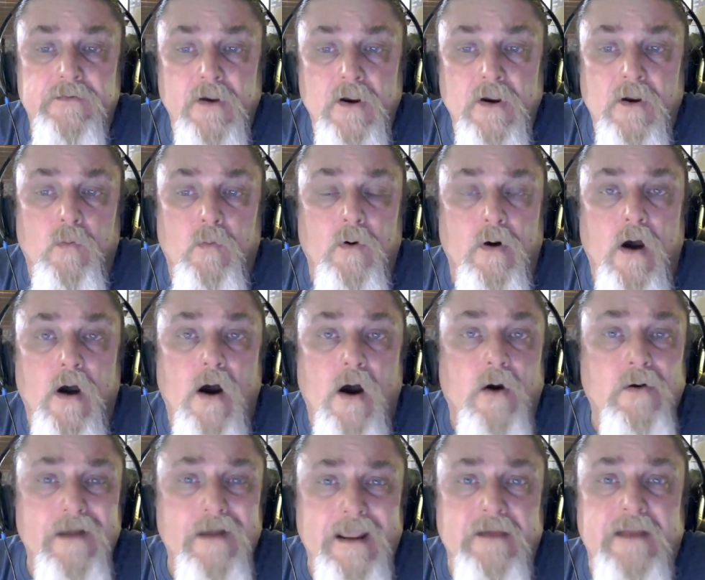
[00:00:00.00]
were
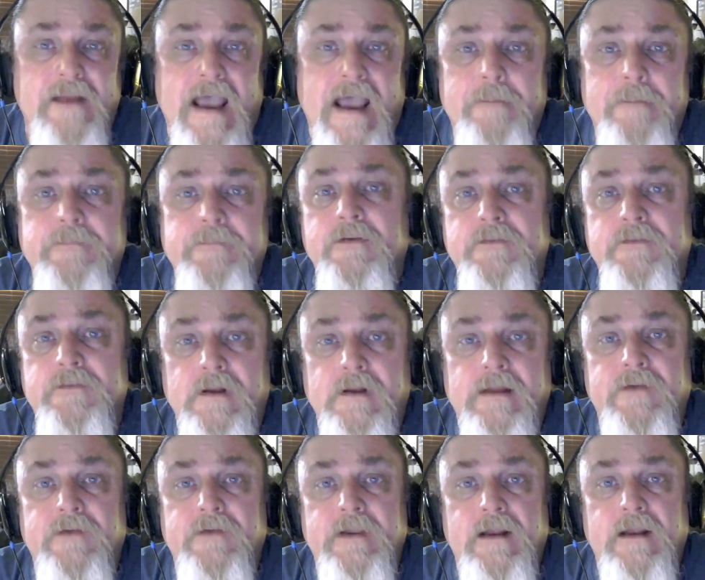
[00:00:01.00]
already adapted to
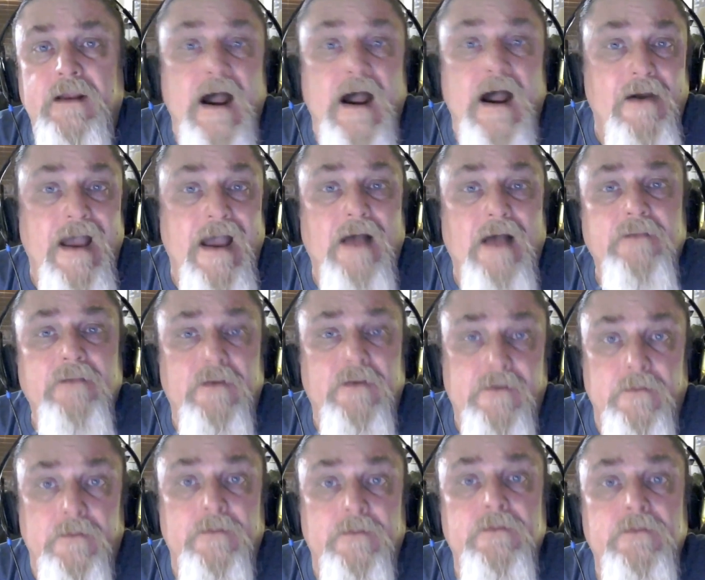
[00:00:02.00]
living in higher
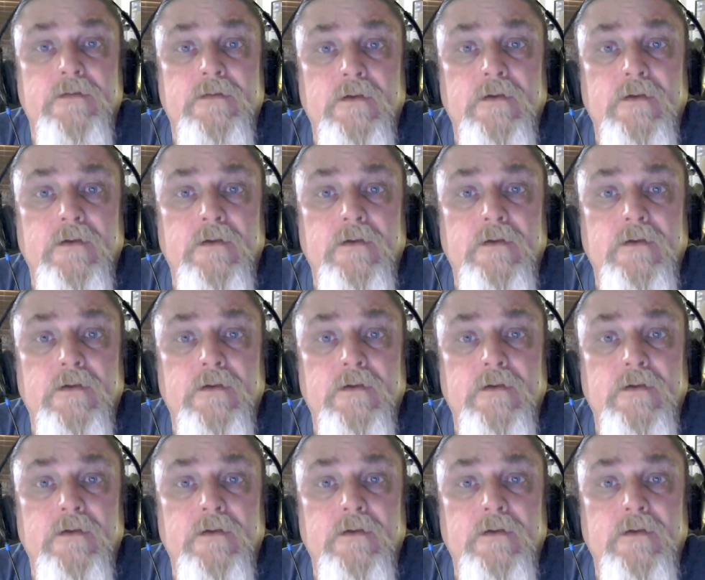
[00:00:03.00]
altitudes